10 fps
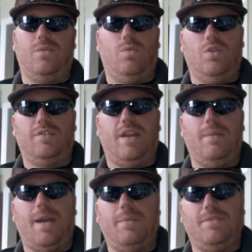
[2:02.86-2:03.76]
the
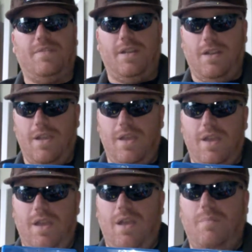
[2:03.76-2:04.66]
wartime atmosphere.
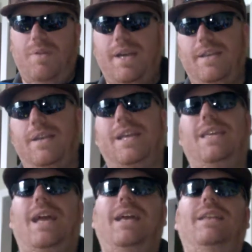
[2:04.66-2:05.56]
But
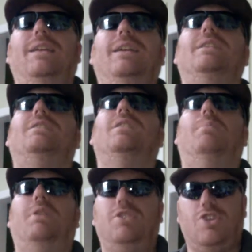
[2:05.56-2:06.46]
again, it's a
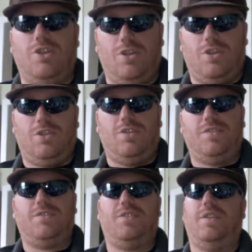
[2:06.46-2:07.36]
bunch of
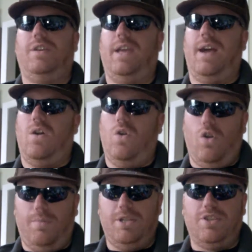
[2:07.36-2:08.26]
girls, a
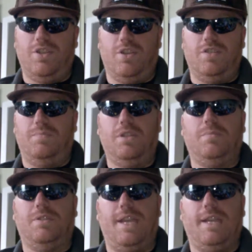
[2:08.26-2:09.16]
whole bunch of girls,
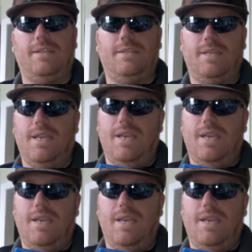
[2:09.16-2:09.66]
multiple tanks,